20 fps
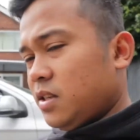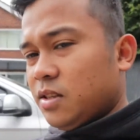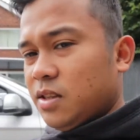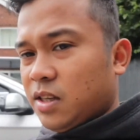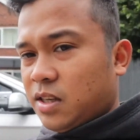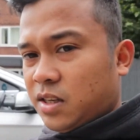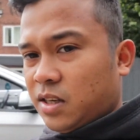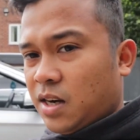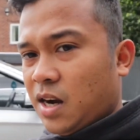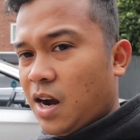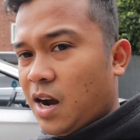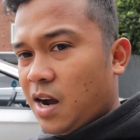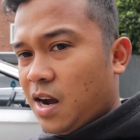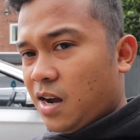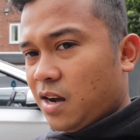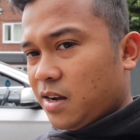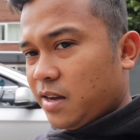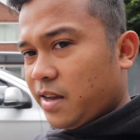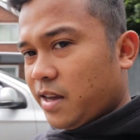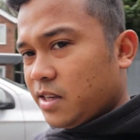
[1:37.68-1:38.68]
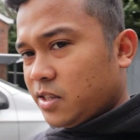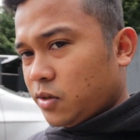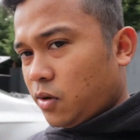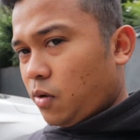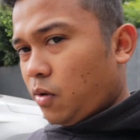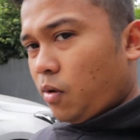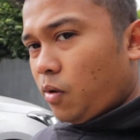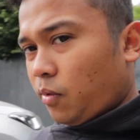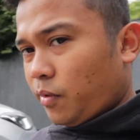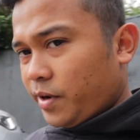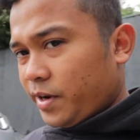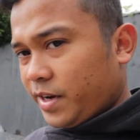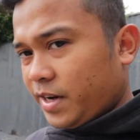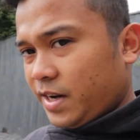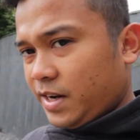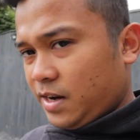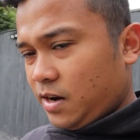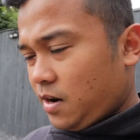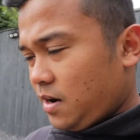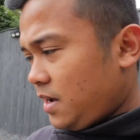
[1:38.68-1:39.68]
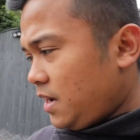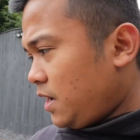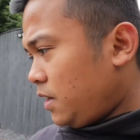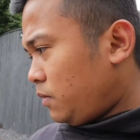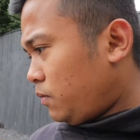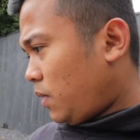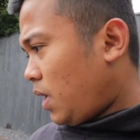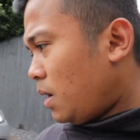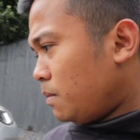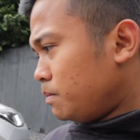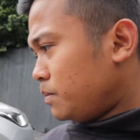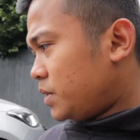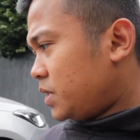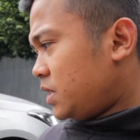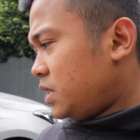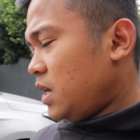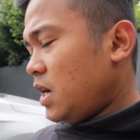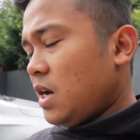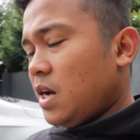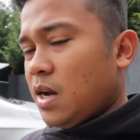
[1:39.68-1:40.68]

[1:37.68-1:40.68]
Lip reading: the car is already in ramps,